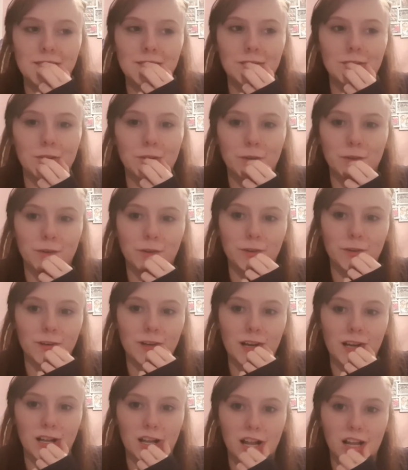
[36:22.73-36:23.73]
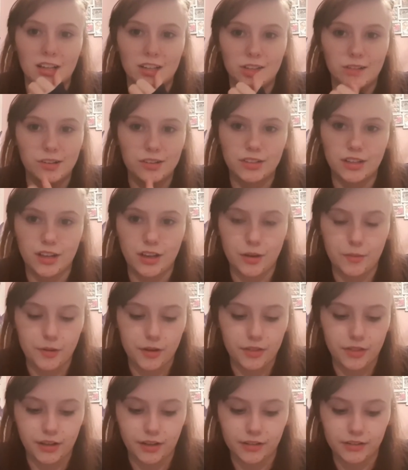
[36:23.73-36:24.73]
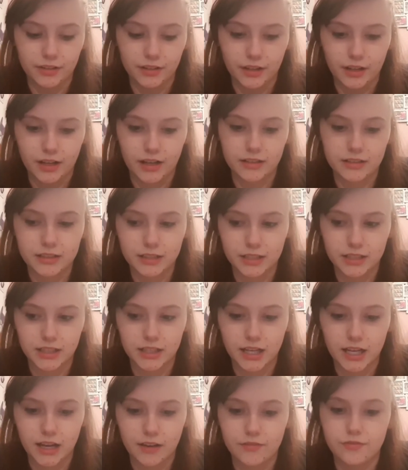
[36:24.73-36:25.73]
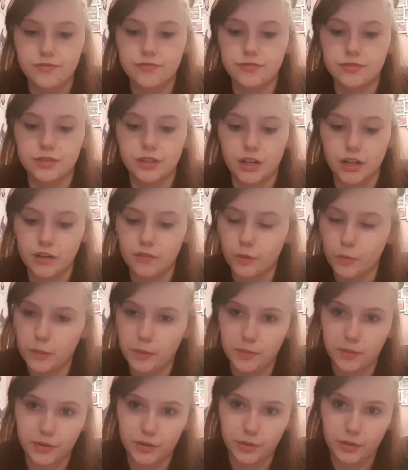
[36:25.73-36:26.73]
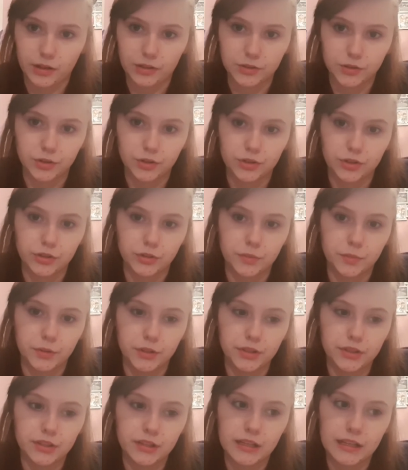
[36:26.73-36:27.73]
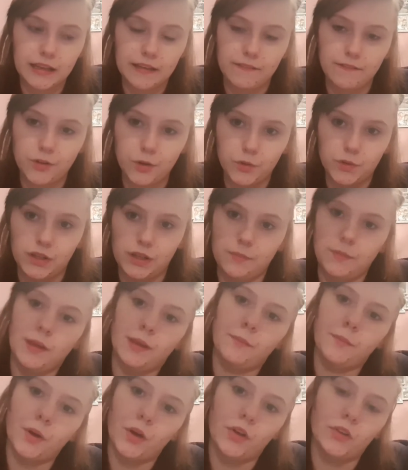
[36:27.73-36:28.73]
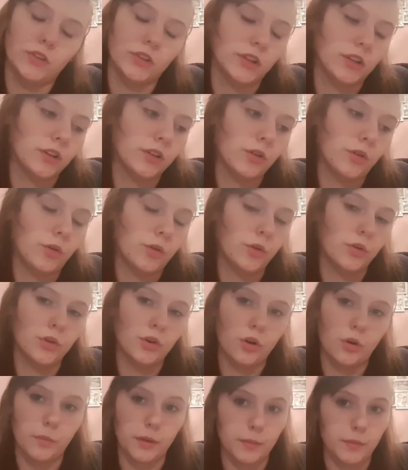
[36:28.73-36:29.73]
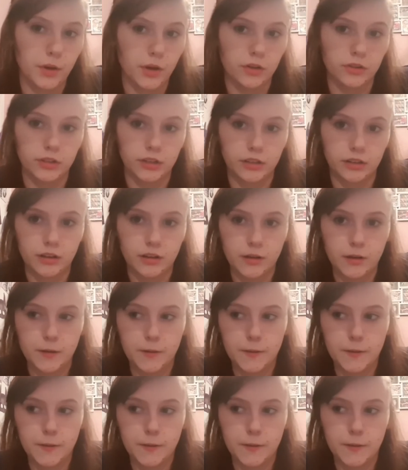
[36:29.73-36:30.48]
So I'll talk to her about things like that, and I have certain other people who I'll talk to. But if you see me in person or know me in person